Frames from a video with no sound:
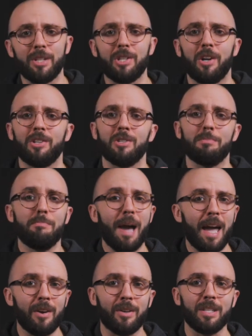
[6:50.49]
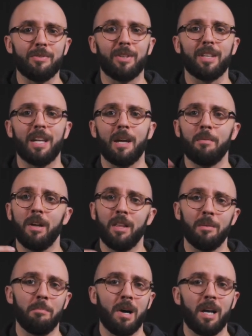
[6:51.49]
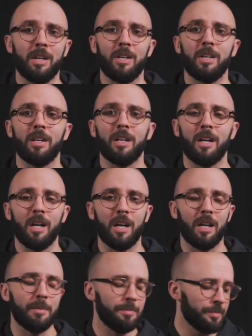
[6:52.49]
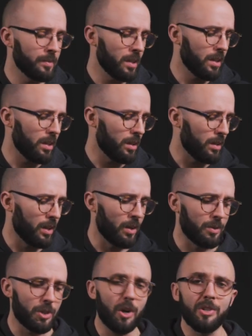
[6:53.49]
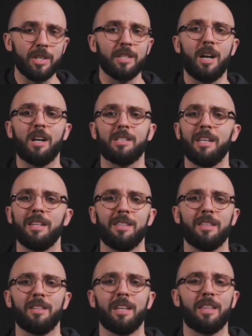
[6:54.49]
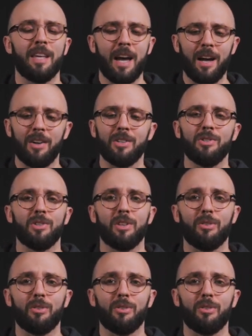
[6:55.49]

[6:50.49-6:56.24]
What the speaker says: chargers, batteries for the camera and the monitor, you know, charging docks, anything like that. I'll usually